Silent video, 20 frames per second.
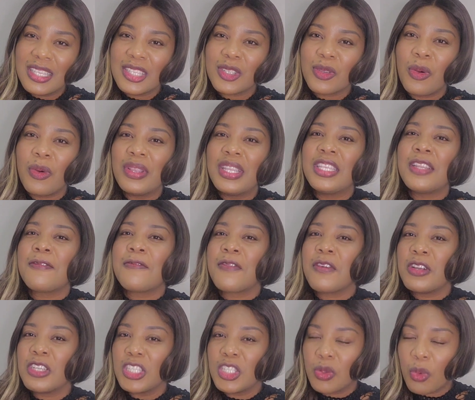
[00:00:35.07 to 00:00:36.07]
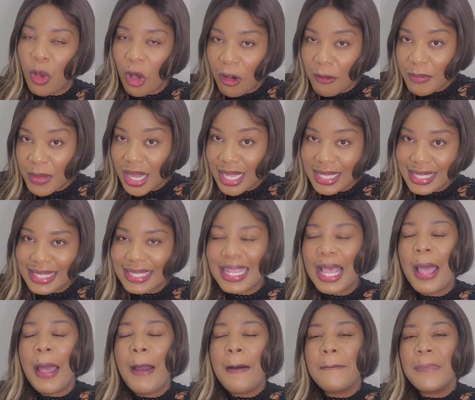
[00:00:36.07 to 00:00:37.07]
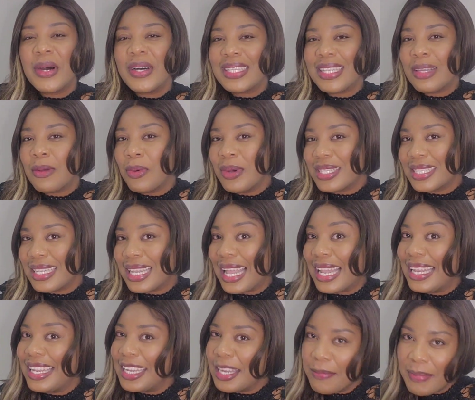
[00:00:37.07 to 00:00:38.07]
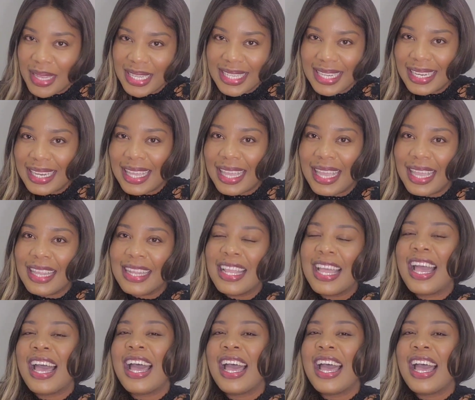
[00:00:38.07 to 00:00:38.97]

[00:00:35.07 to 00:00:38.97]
this goal in the first 12 months, but it was a little bit delayed.